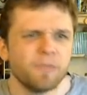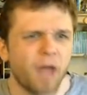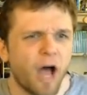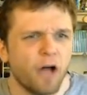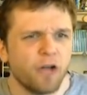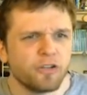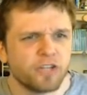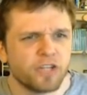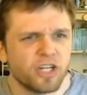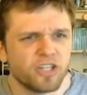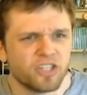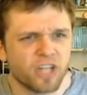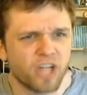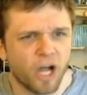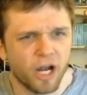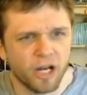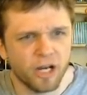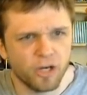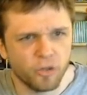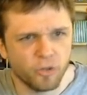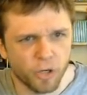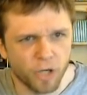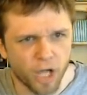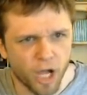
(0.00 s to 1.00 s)
I'll just cut
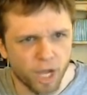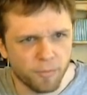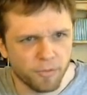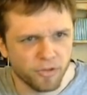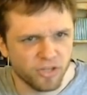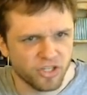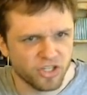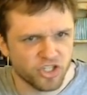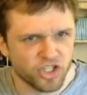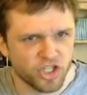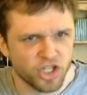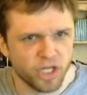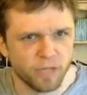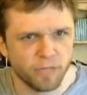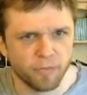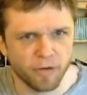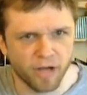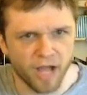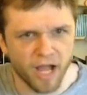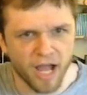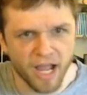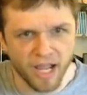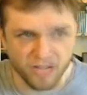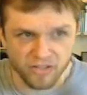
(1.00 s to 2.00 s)
into a couple of these
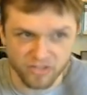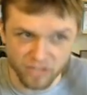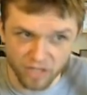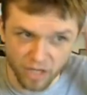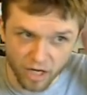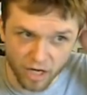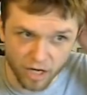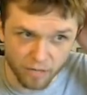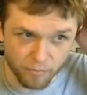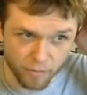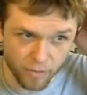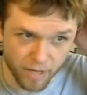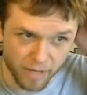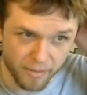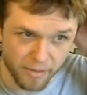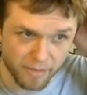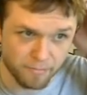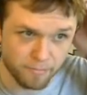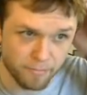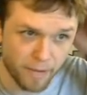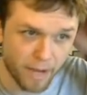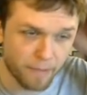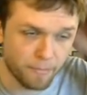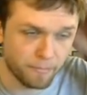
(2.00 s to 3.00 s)
cheaper guys.
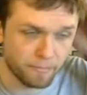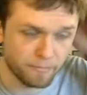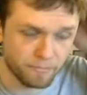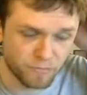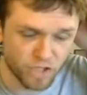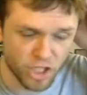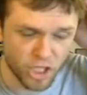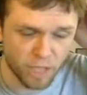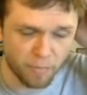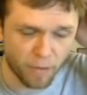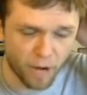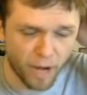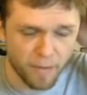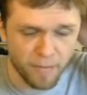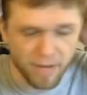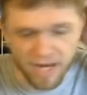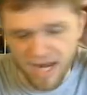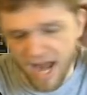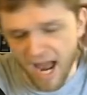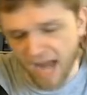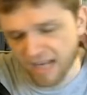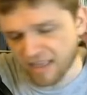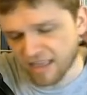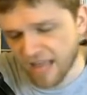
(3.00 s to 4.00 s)
By cheaper, I
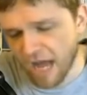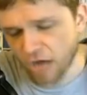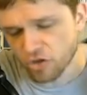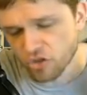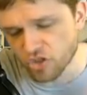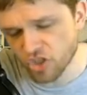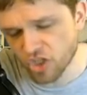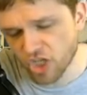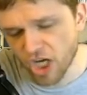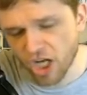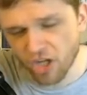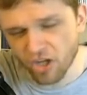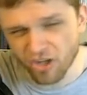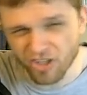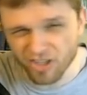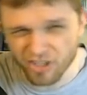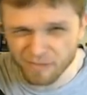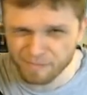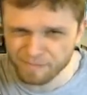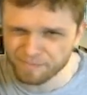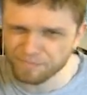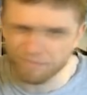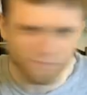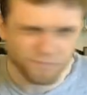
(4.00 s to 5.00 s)
mean
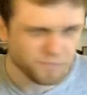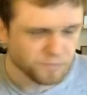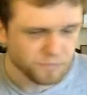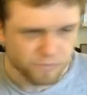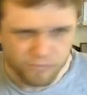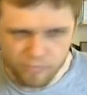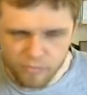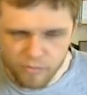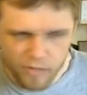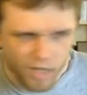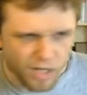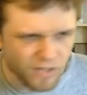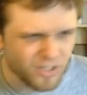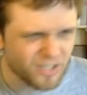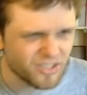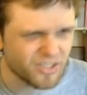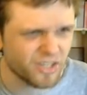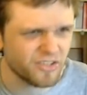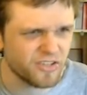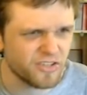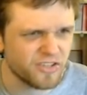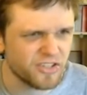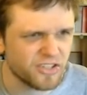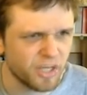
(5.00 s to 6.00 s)
$9,000,
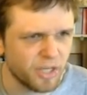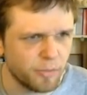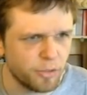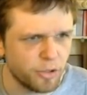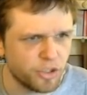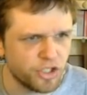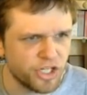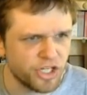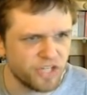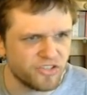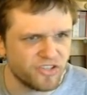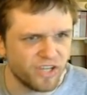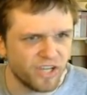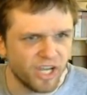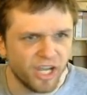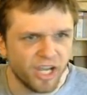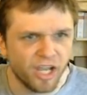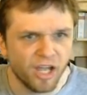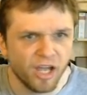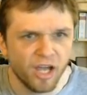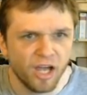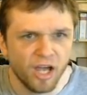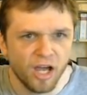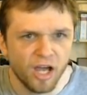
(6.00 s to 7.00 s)
just because it's a
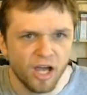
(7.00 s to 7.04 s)
WGC.